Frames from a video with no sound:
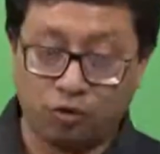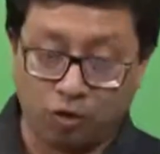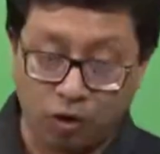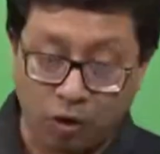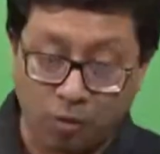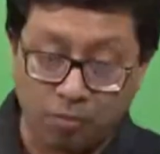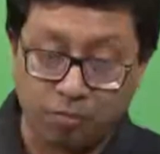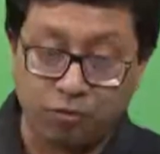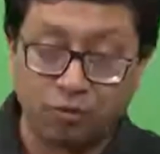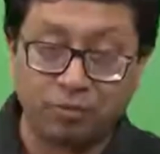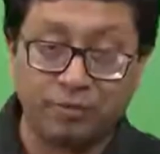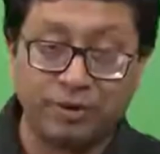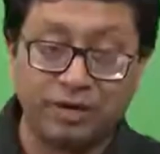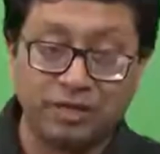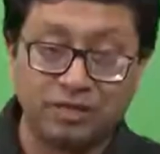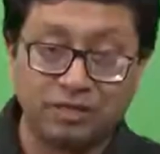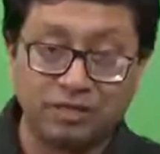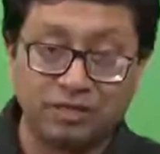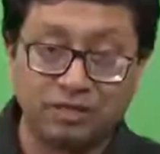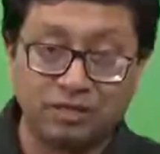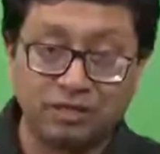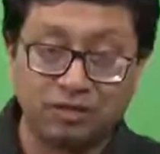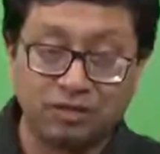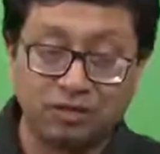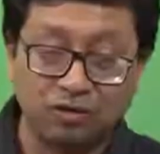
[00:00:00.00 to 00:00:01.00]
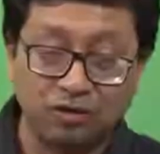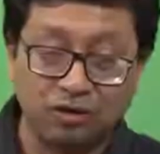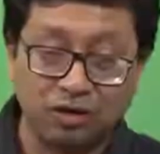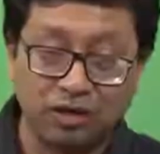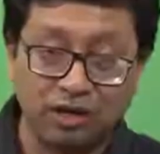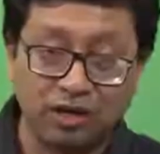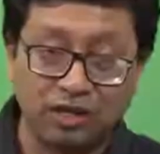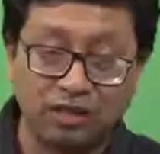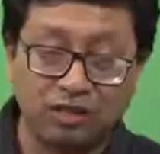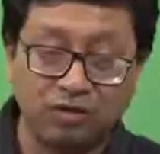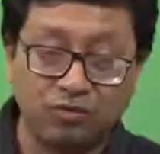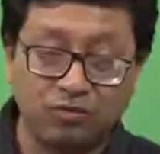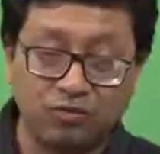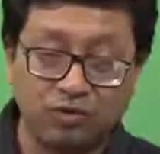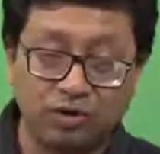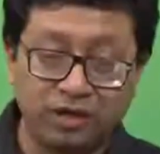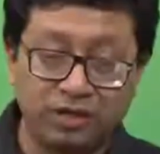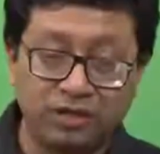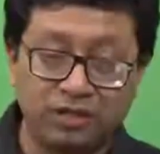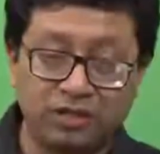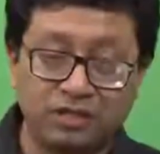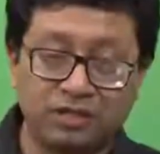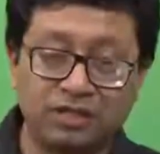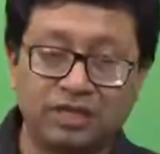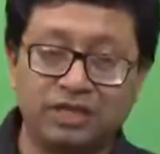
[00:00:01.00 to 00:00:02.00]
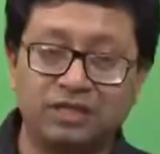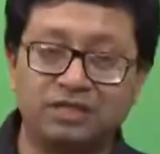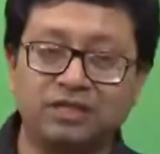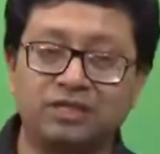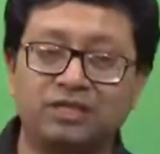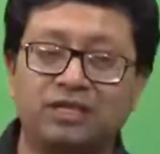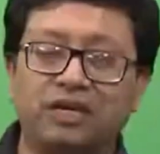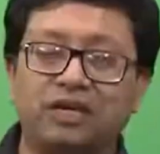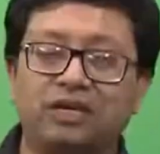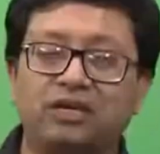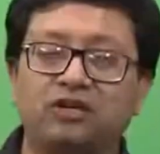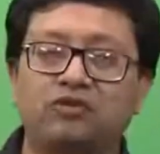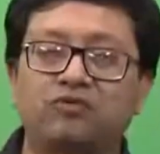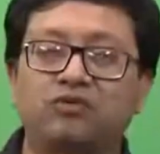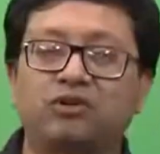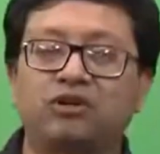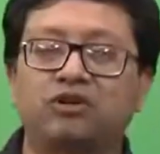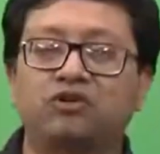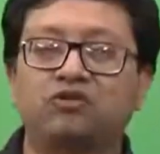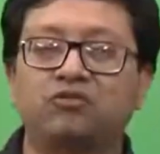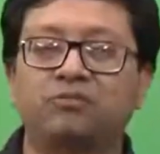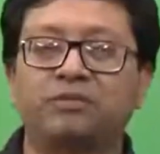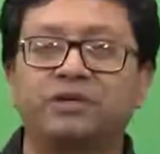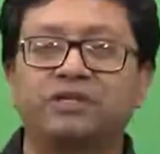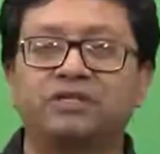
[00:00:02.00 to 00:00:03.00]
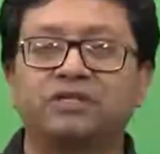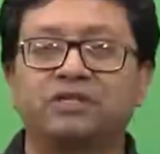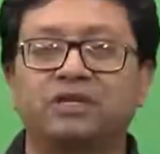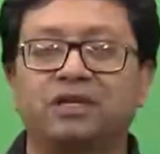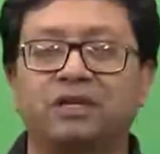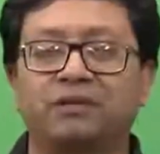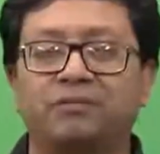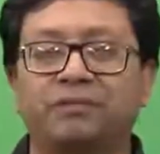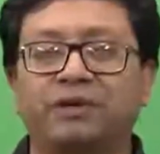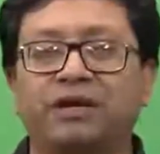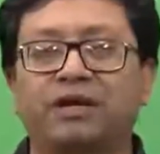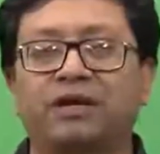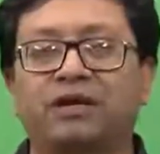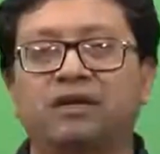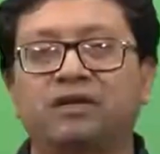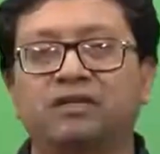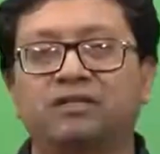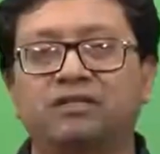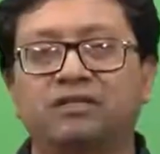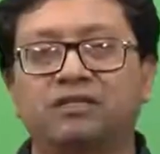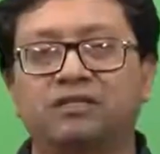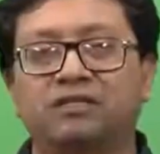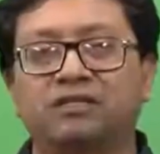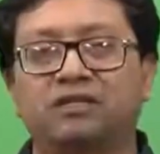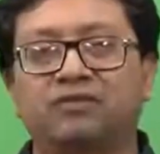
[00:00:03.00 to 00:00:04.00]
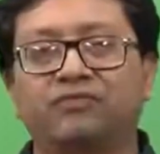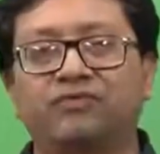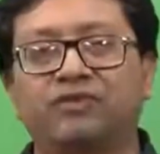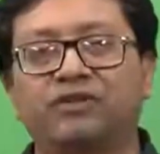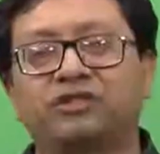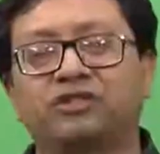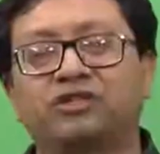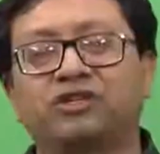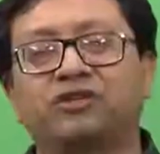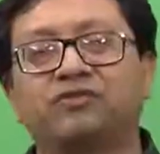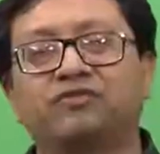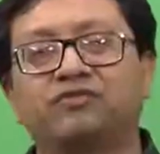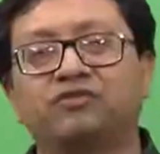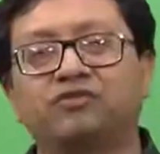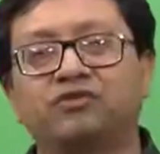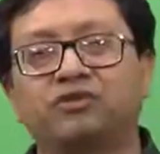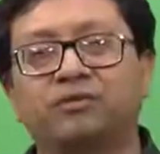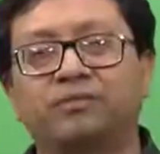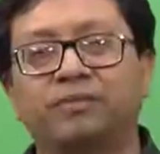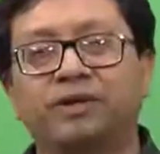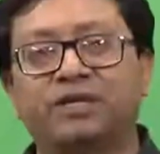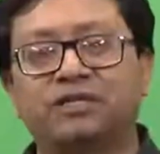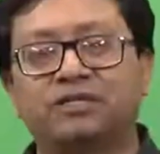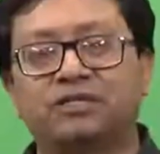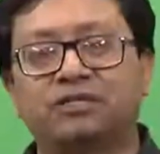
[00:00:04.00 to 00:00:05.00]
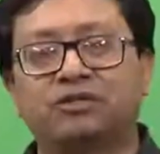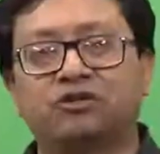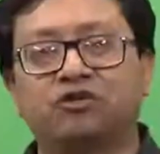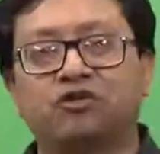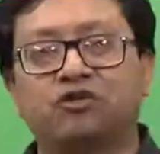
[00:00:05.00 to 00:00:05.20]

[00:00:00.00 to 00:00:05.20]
compromise in the in the sense that you want to basically make a decision which gives you the best